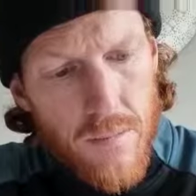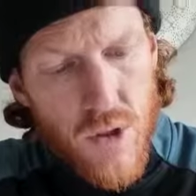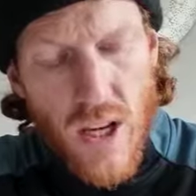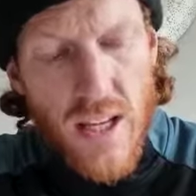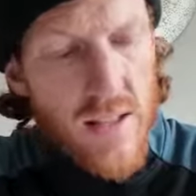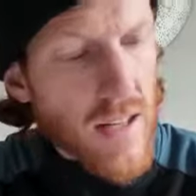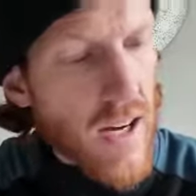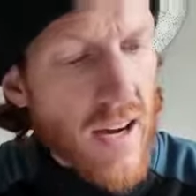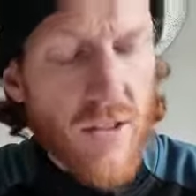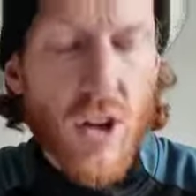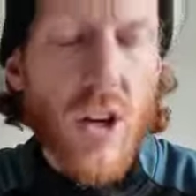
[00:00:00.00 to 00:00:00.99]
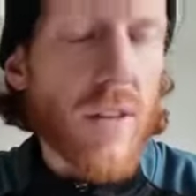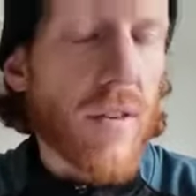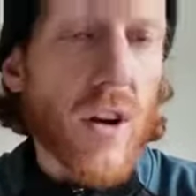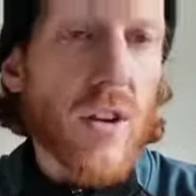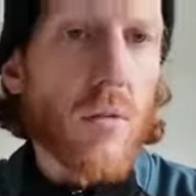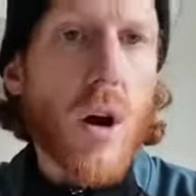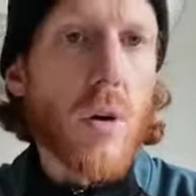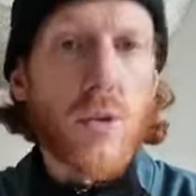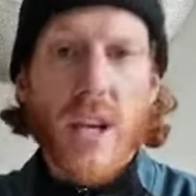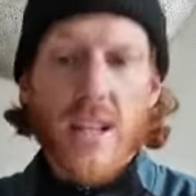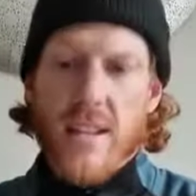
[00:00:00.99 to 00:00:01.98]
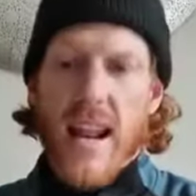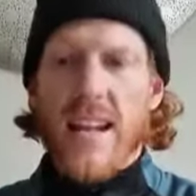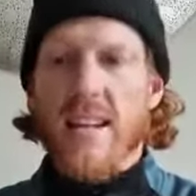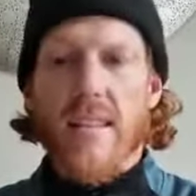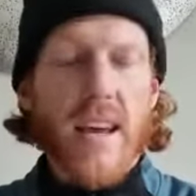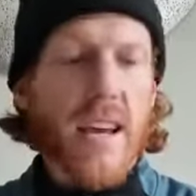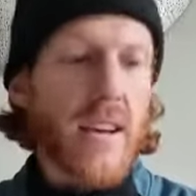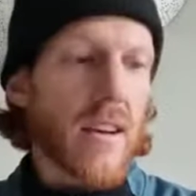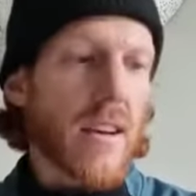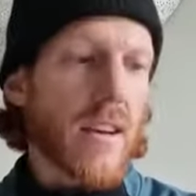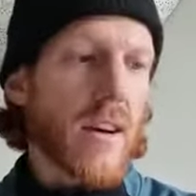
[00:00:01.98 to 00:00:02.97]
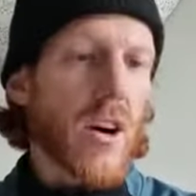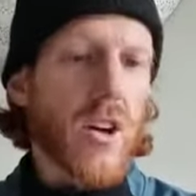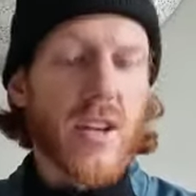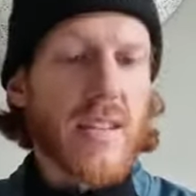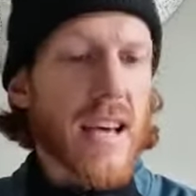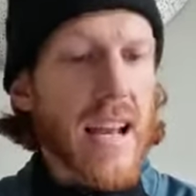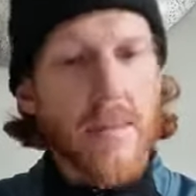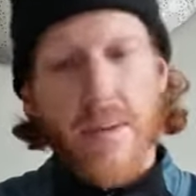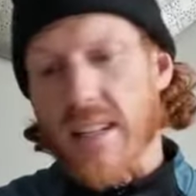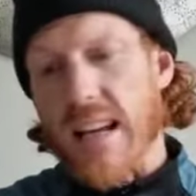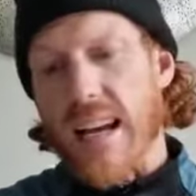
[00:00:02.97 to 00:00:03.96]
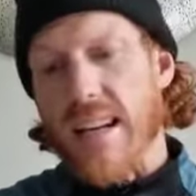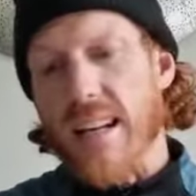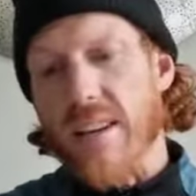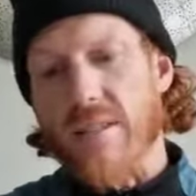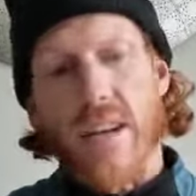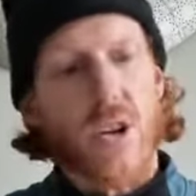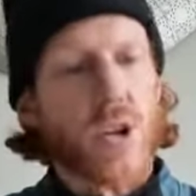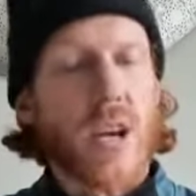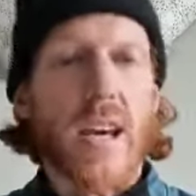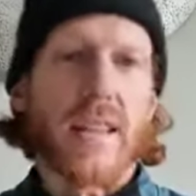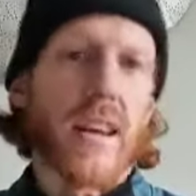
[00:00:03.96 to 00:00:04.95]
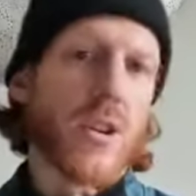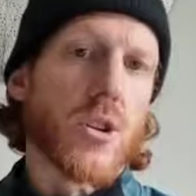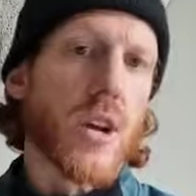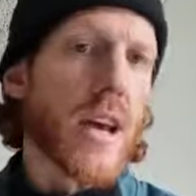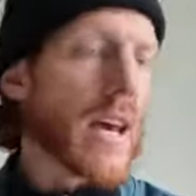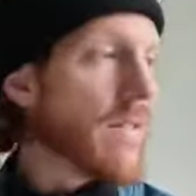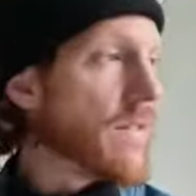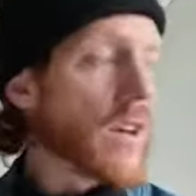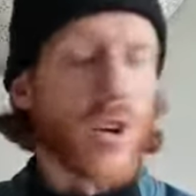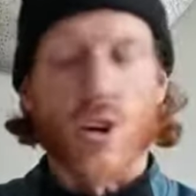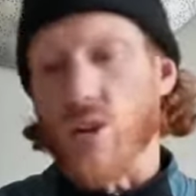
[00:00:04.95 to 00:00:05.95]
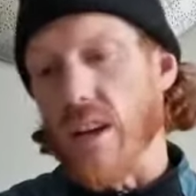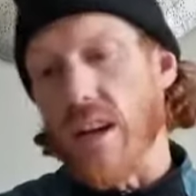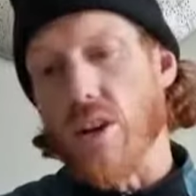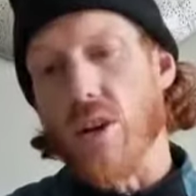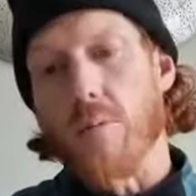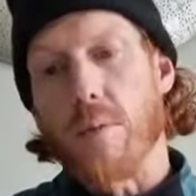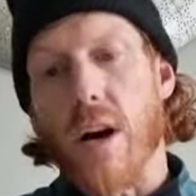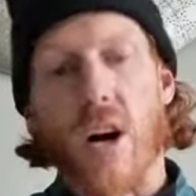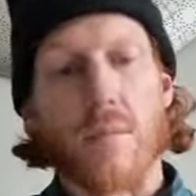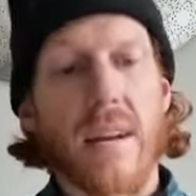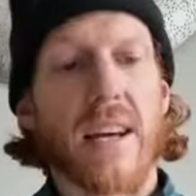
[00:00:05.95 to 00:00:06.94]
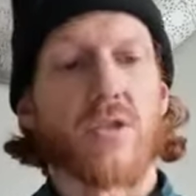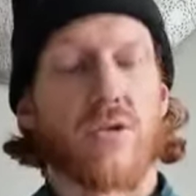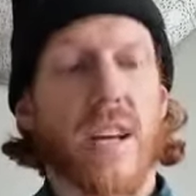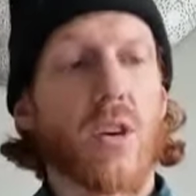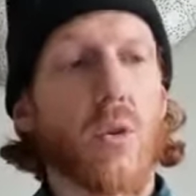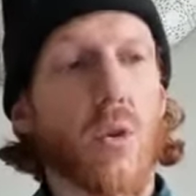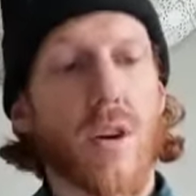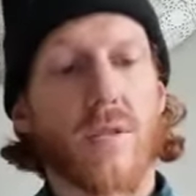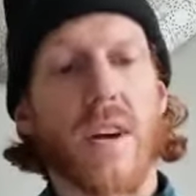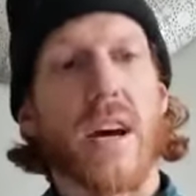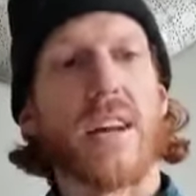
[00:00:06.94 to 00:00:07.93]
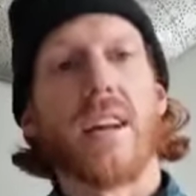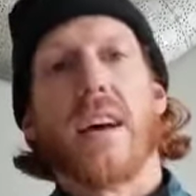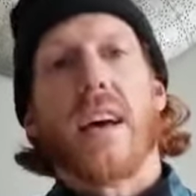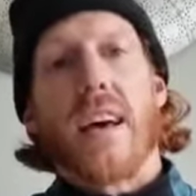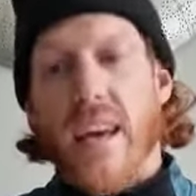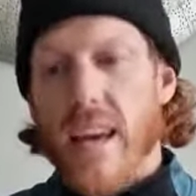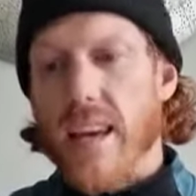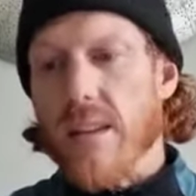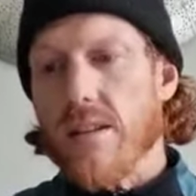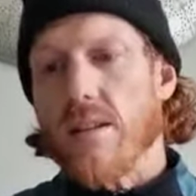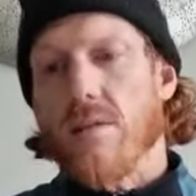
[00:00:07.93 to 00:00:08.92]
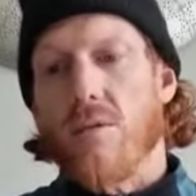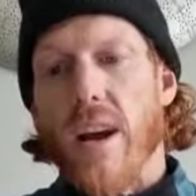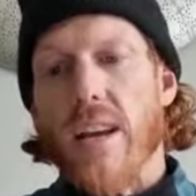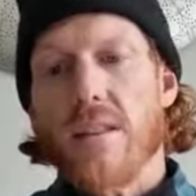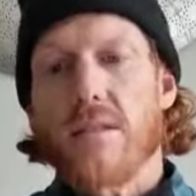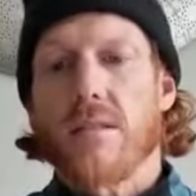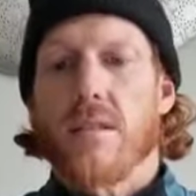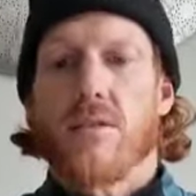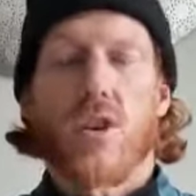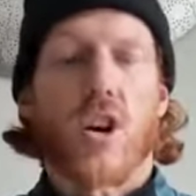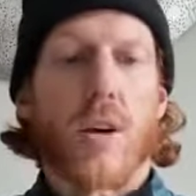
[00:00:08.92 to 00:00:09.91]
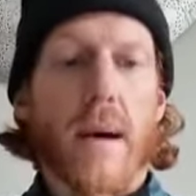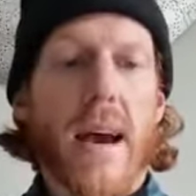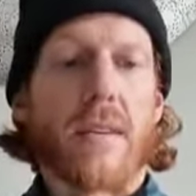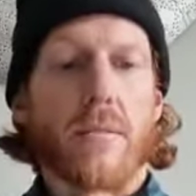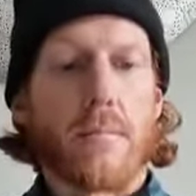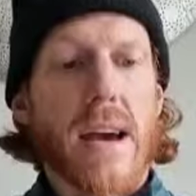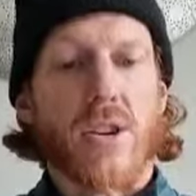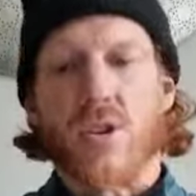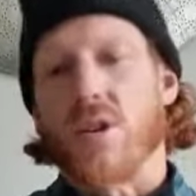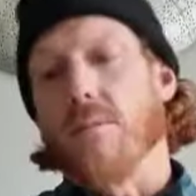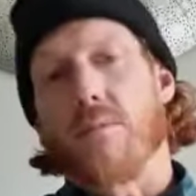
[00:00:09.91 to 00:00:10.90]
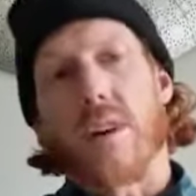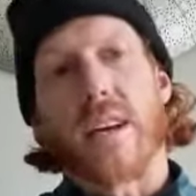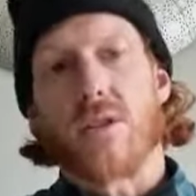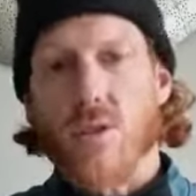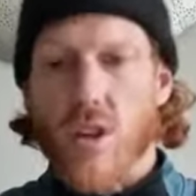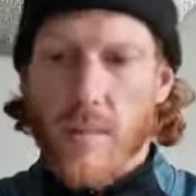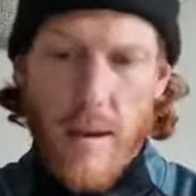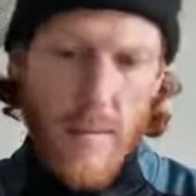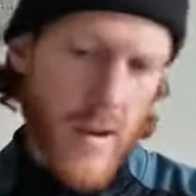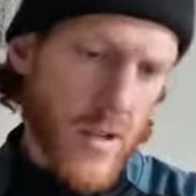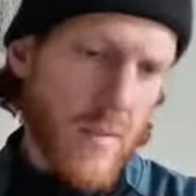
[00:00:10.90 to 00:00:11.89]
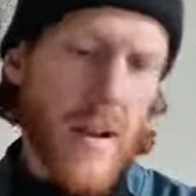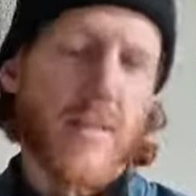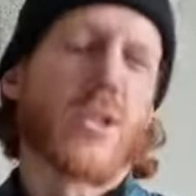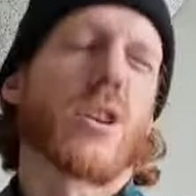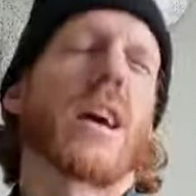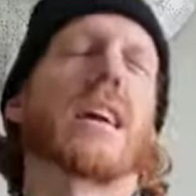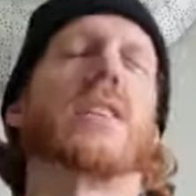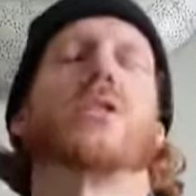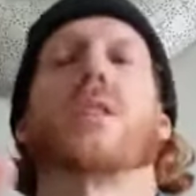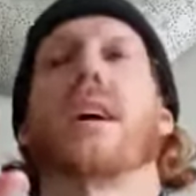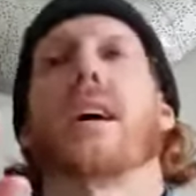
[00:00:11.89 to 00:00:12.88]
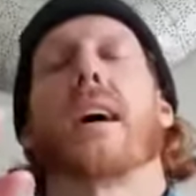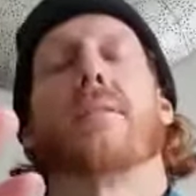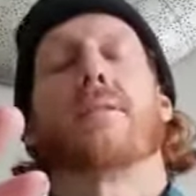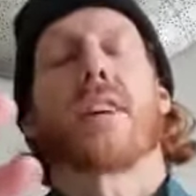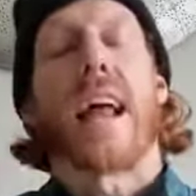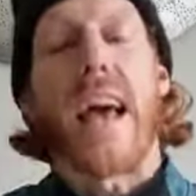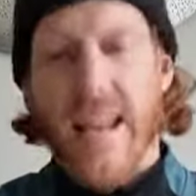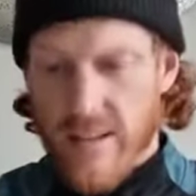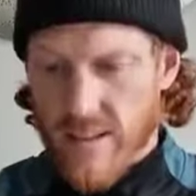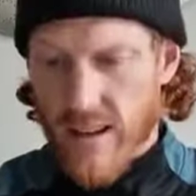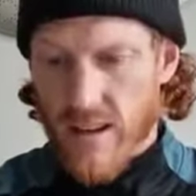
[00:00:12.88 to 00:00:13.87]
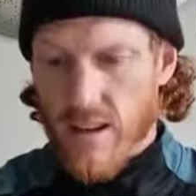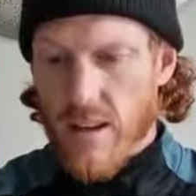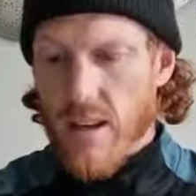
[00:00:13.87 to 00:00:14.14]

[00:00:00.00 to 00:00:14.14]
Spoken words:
Jason, I haven't got enough, I don't owe Jason anything. I could tell him exactly if they're shit, they're shit, if they're good. But I'm literally, all I've done is raced, took them out, measured them, raced, took them out, measured them, I haven't changed, I haven't done anything.